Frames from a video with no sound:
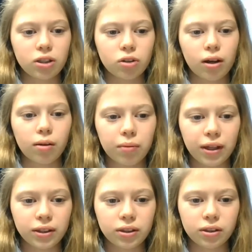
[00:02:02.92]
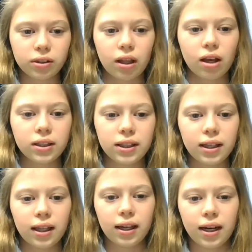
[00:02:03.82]
Trailblazers lost to
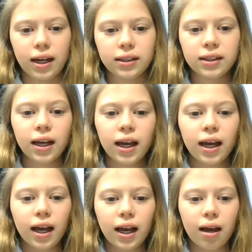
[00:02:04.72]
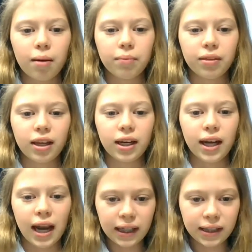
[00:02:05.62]
the Knicks, um, the
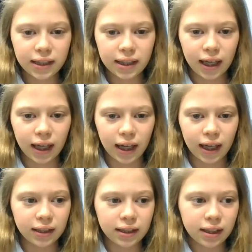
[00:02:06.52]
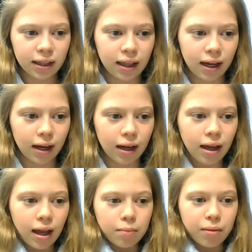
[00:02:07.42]
Nets, and the
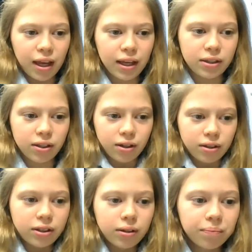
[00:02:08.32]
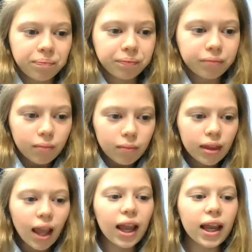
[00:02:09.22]
Pacers.
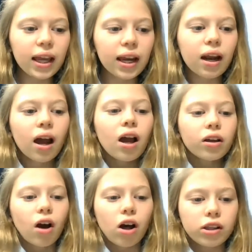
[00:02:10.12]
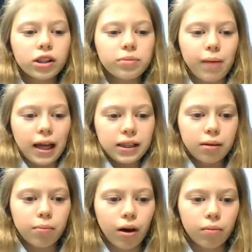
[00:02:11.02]
In college
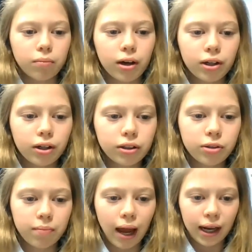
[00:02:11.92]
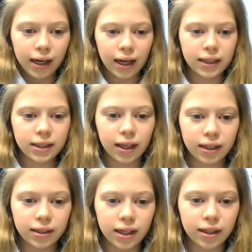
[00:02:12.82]
basketball, March Madness
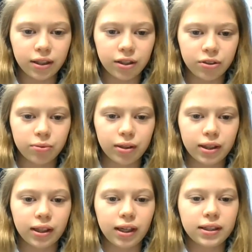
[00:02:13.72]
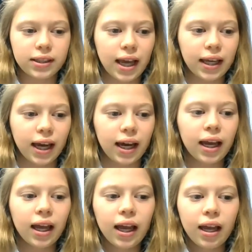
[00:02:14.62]
continues with Gonzaga
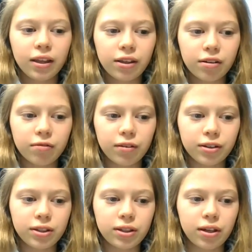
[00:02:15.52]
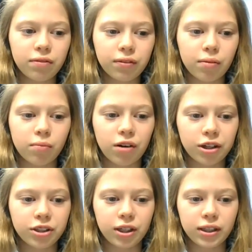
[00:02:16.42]
University from
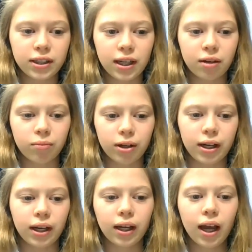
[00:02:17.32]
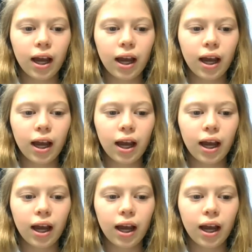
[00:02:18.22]
Washington winning